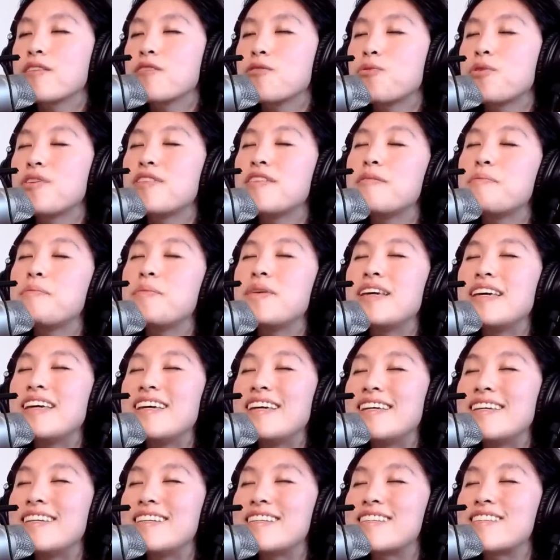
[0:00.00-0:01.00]
with the
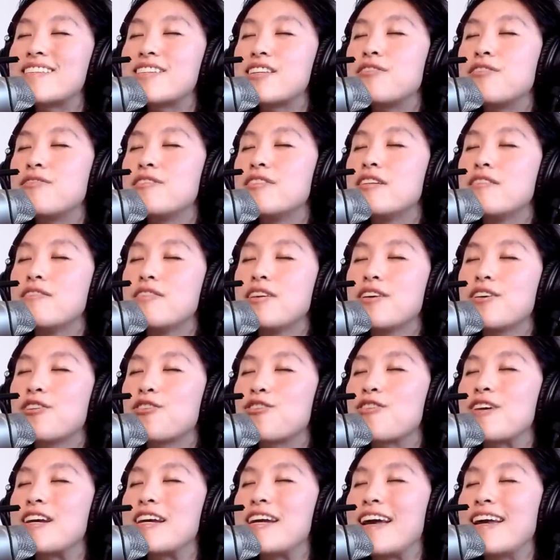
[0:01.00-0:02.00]
peace of living
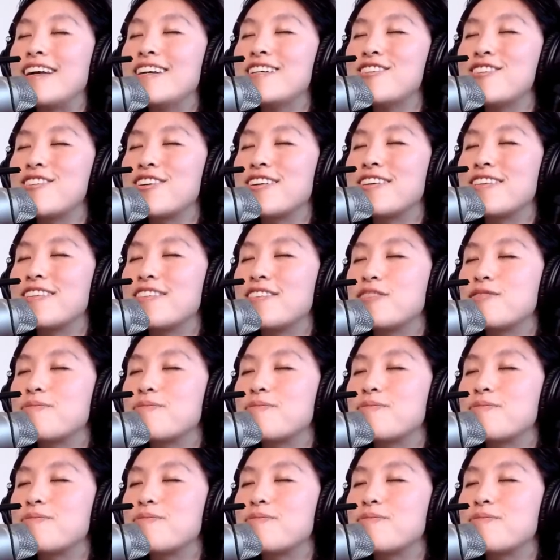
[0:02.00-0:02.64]
creation.